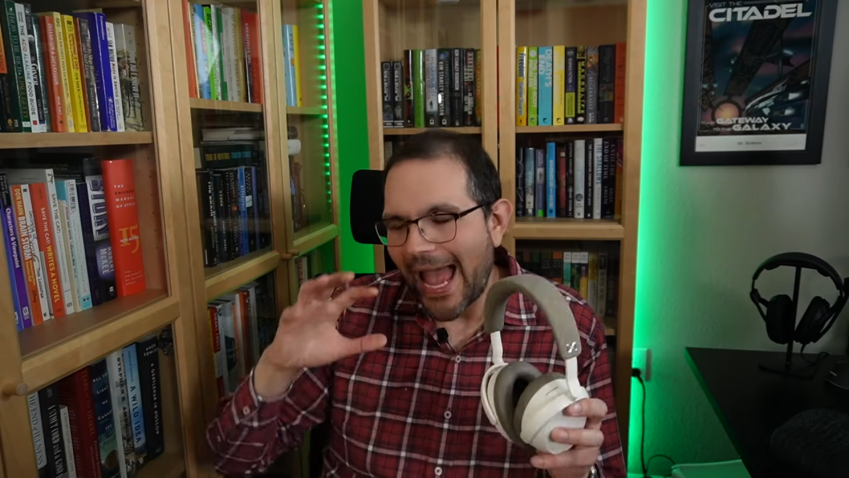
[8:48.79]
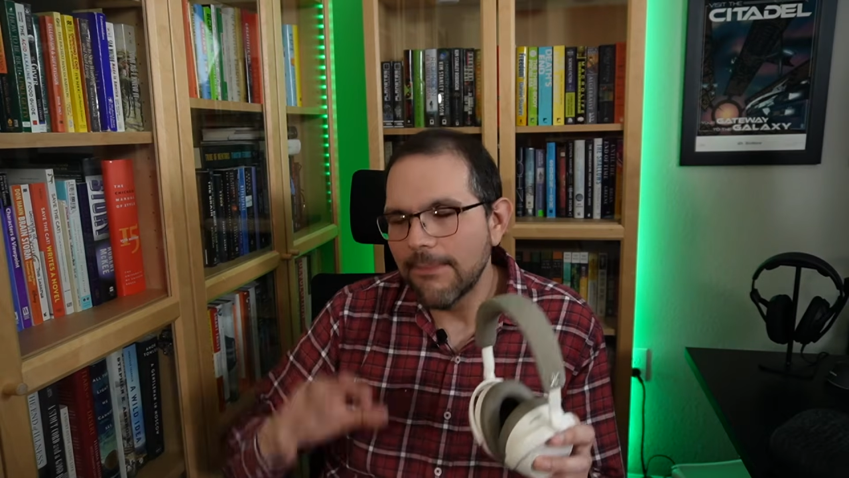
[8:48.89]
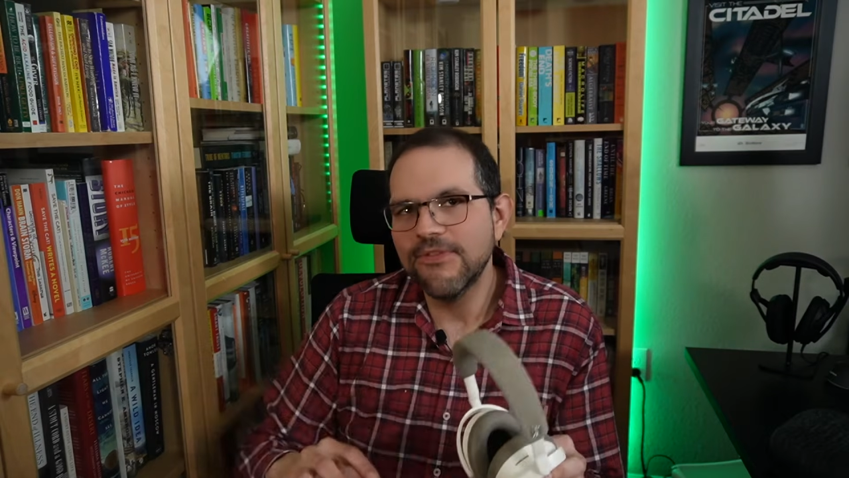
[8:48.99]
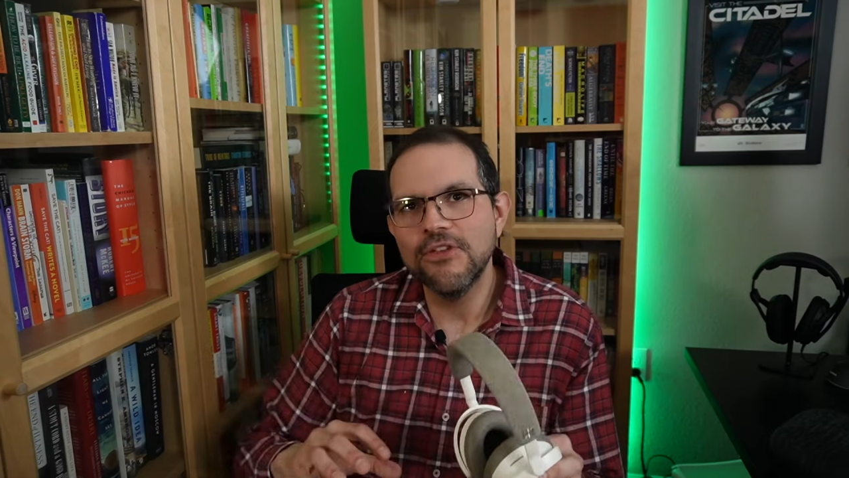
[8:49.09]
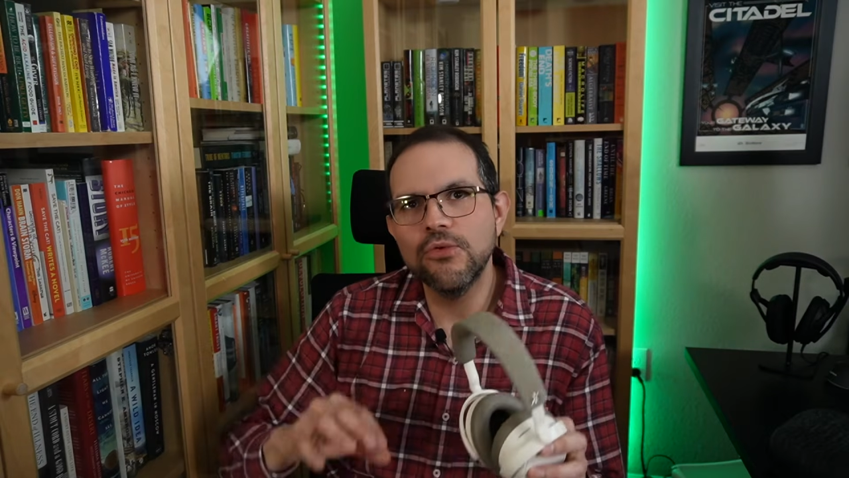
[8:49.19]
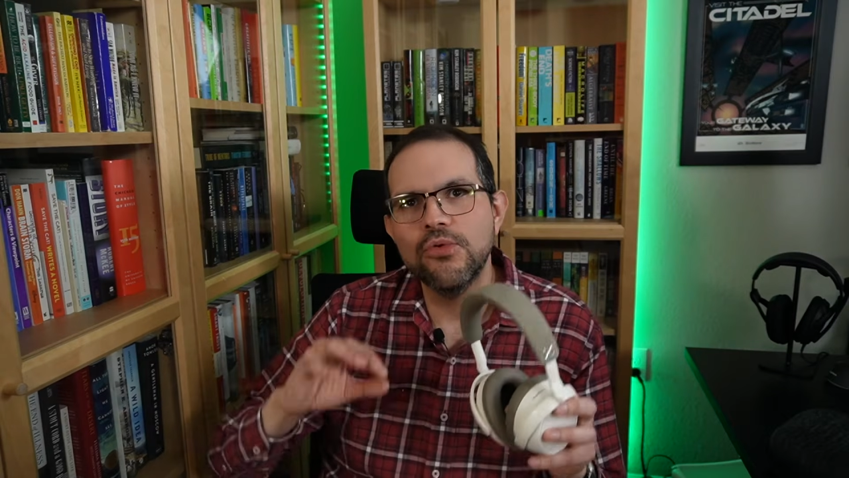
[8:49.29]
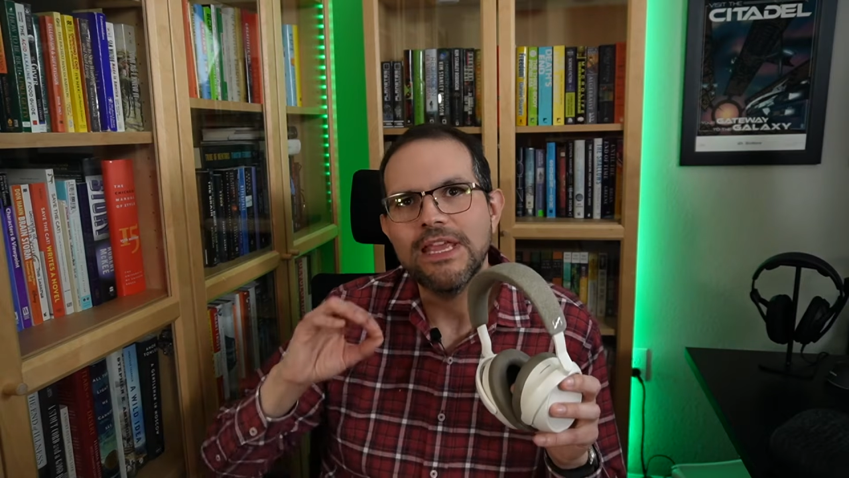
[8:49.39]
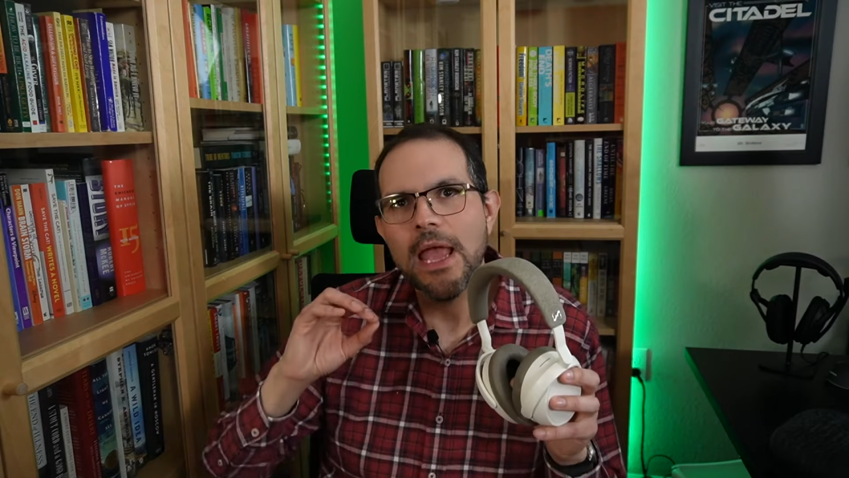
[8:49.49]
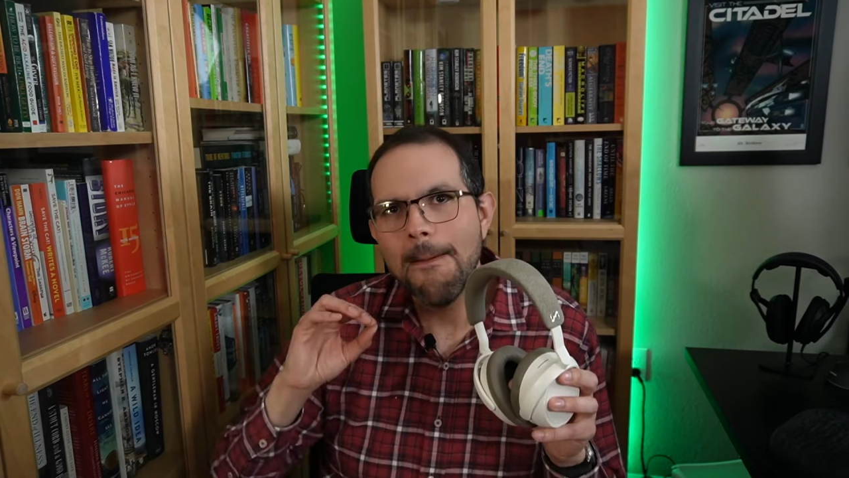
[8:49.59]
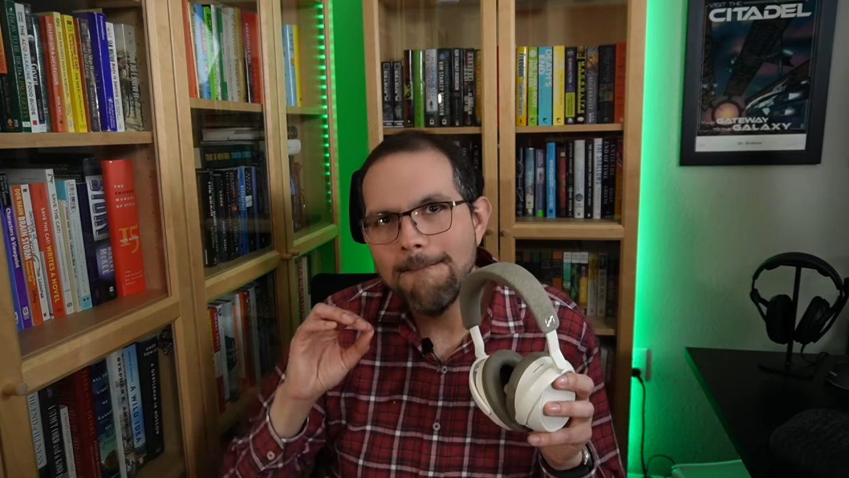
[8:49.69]

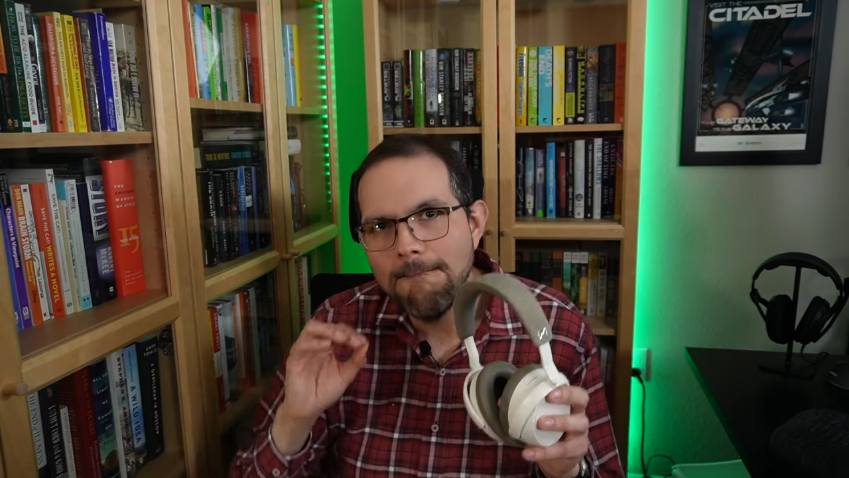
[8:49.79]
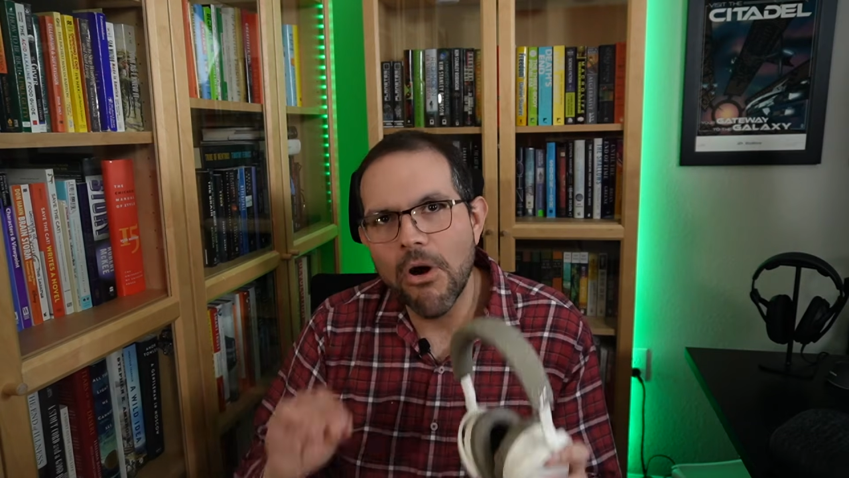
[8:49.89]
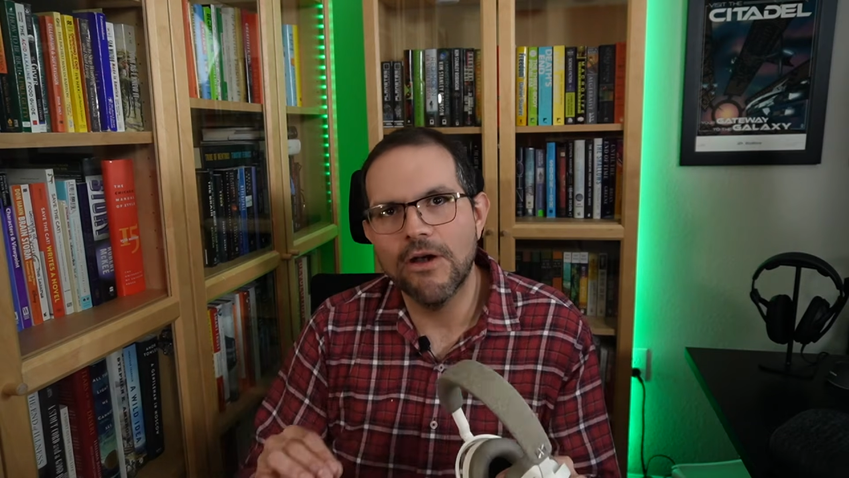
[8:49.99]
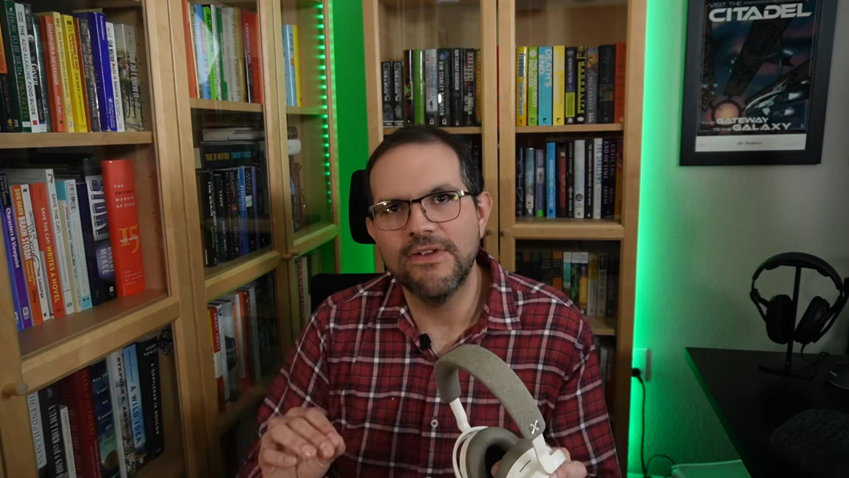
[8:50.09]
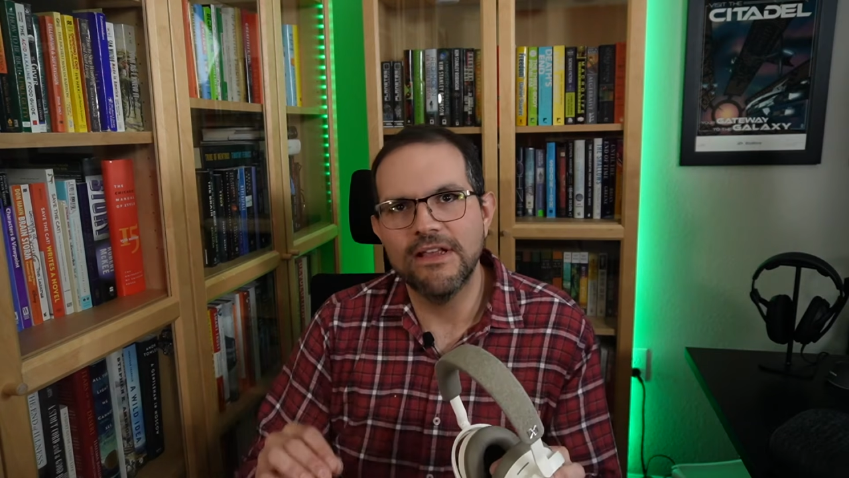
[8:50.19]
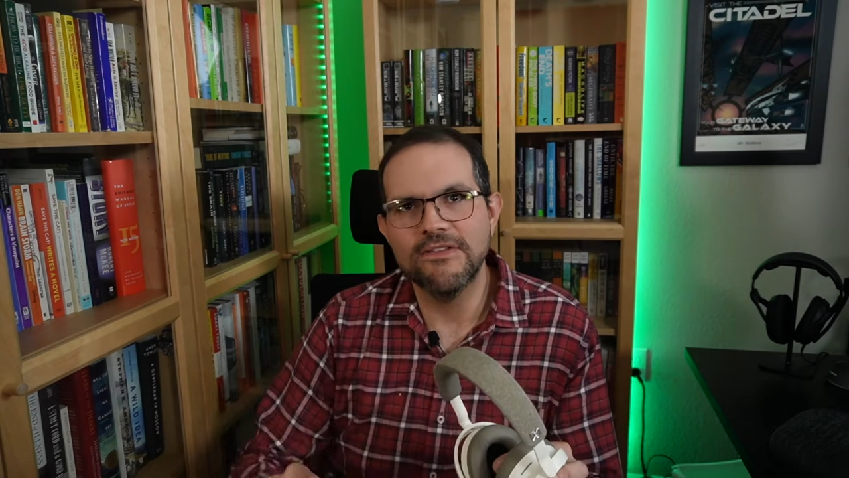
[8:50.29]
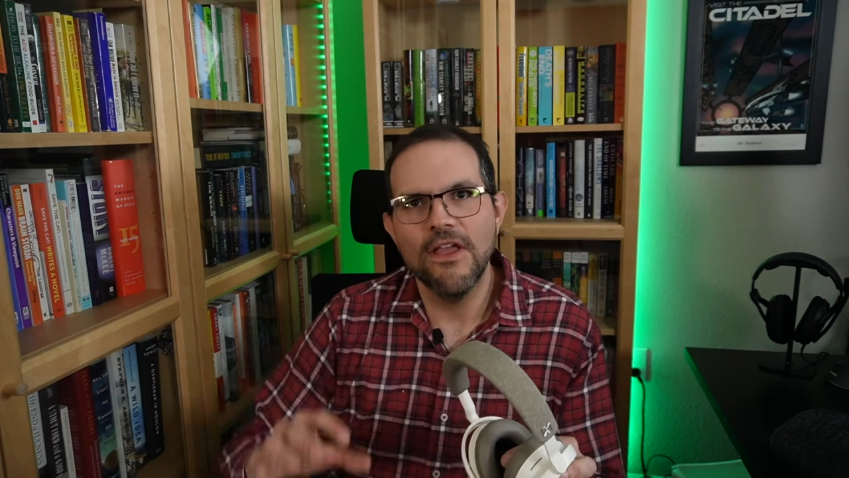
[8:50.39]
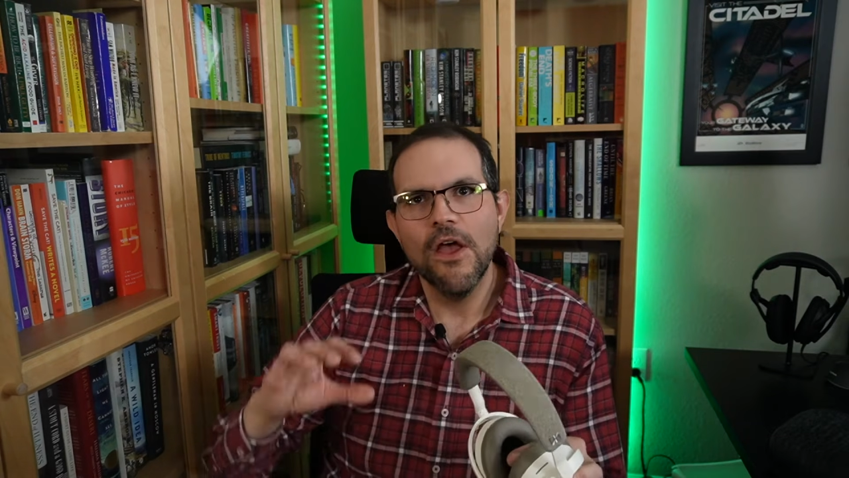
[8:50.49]
absolutely marvelous